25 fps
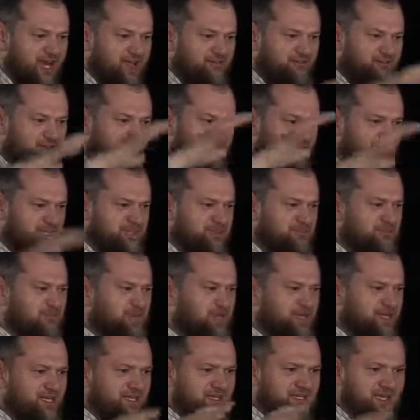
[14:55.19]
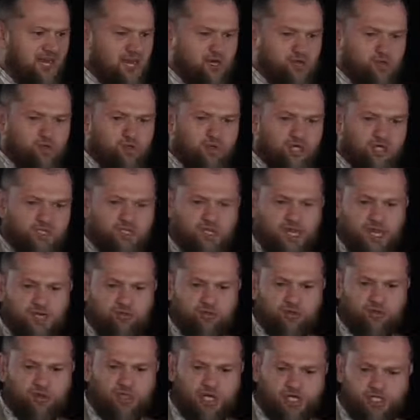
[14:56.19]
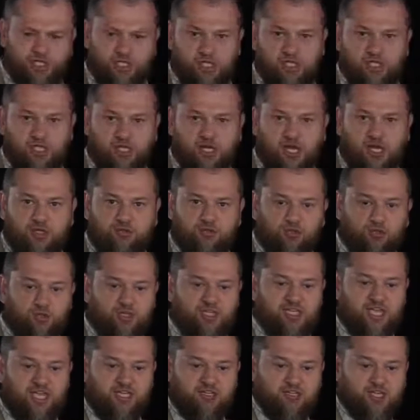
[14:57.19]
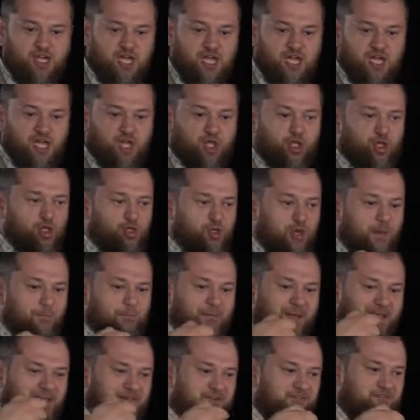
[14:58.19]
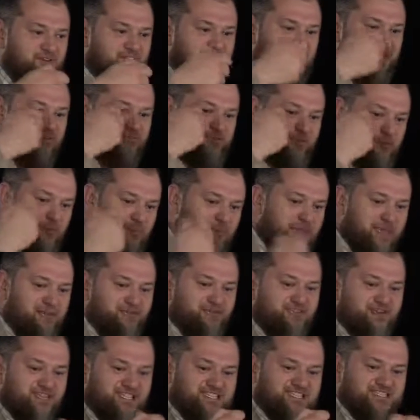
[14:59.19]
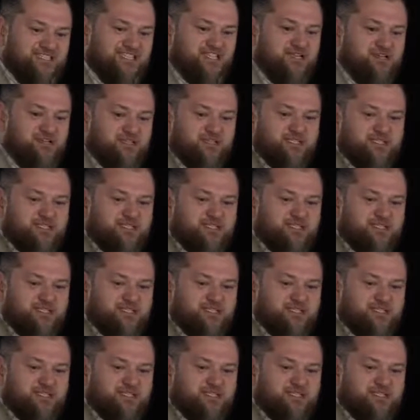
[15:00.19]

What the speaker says: Everything is burning down, going down, crushing around you, yet you are benefiting from every single